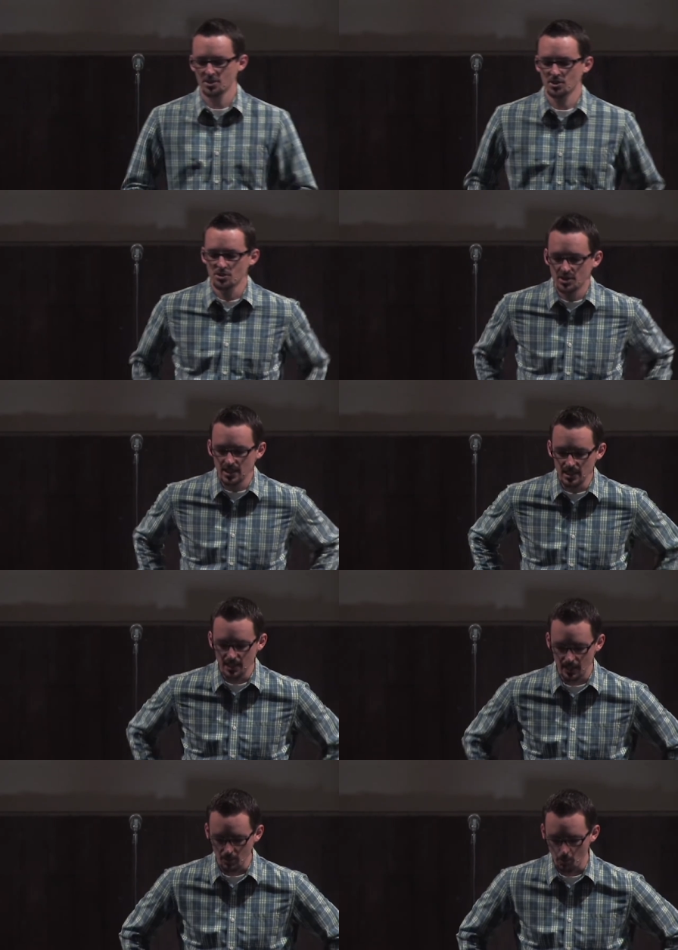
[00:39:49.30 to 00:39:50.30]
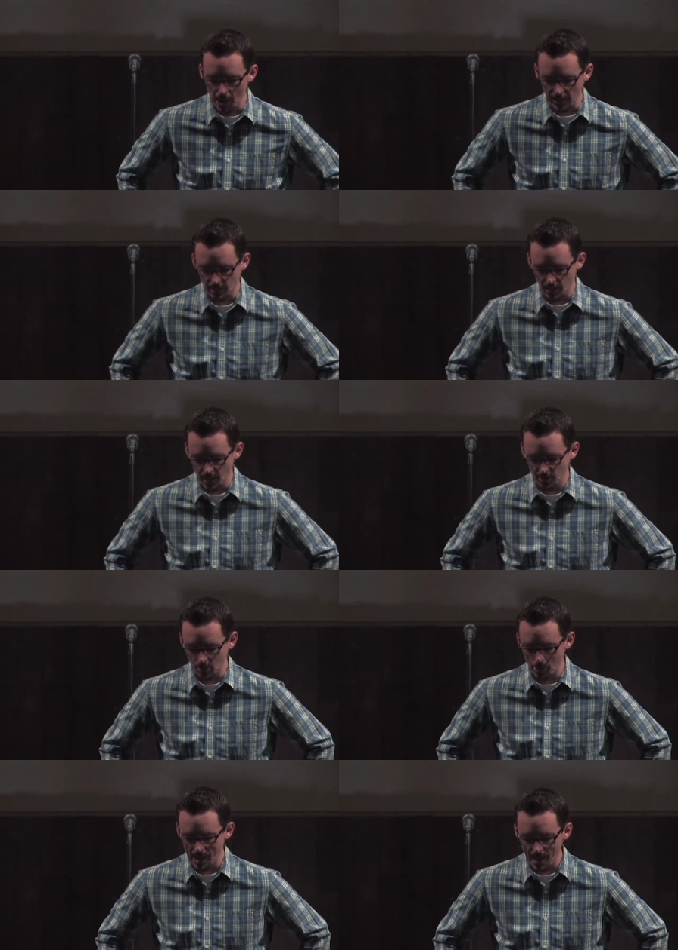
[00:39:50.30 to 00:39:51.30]
to see an impact in us, a
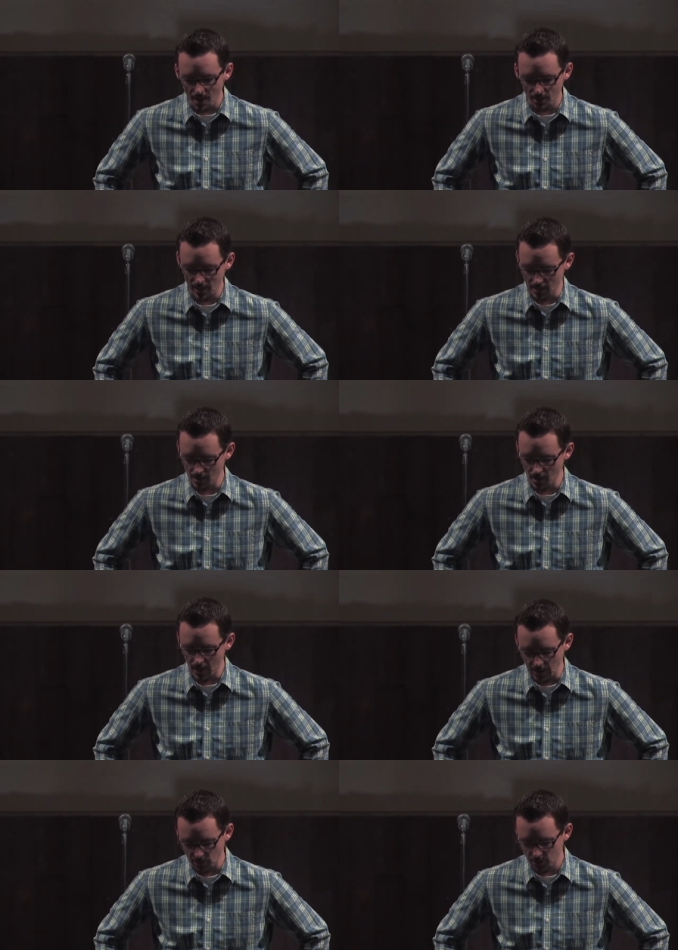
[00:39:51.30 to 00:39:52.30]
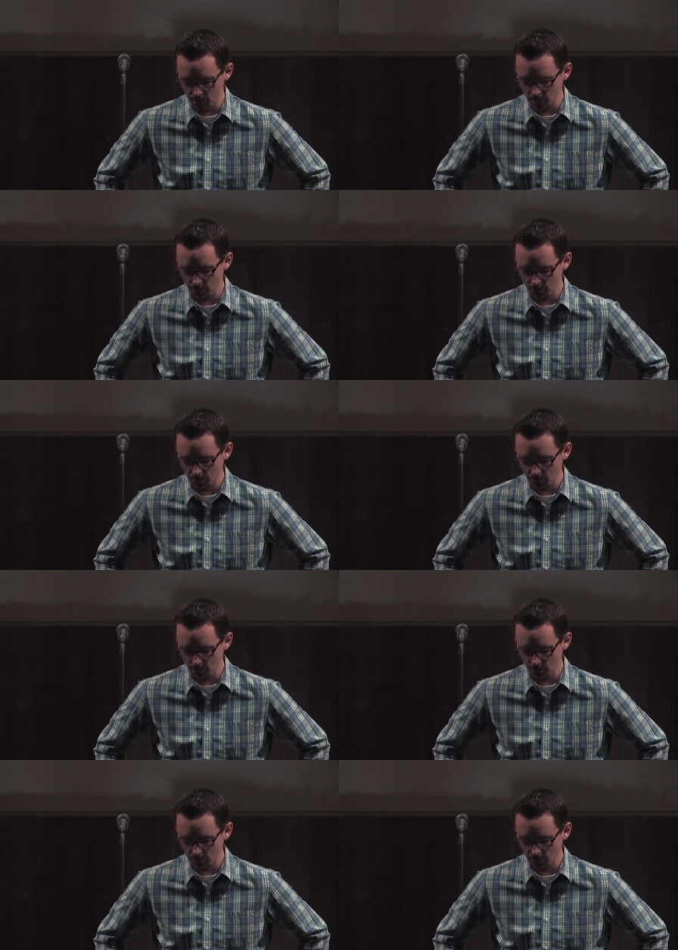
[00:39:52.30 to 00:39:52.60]
payout in us.